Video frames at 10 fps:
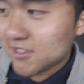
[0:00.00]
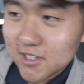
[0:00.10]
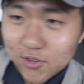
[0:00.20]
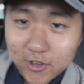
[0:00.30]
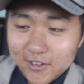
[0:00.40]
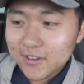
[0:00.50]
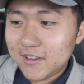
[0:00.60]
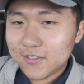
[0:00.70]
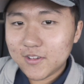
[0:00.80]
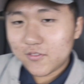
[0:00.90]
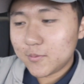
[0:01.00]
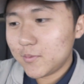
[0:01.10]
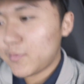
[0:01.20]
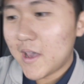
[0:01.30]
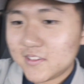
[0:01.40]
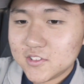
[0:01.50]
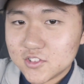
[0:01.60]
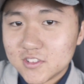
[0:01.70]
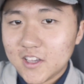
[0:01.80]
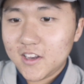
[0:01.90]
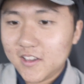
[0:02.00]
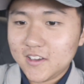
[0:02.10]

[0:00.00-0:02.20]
is it, Ioan, from the passenger side?